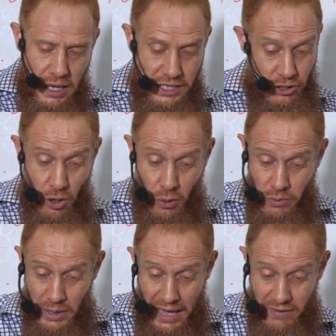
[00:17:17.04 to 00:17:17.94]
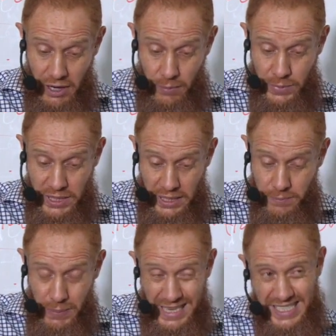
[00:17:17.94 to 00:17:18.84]
In Norway, we have a company
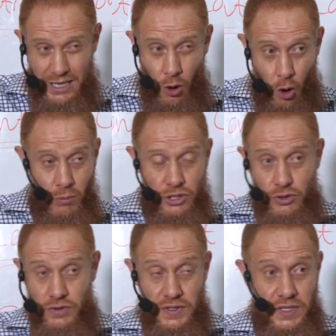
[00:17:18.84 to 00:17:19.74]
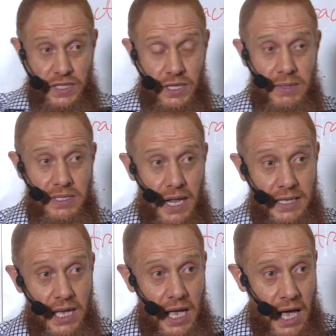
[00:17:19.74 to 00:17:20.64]
that basically almost uses the system. It's
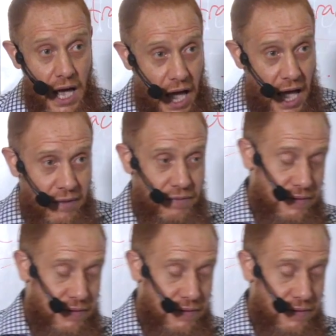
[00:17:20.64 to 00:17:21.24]
like I have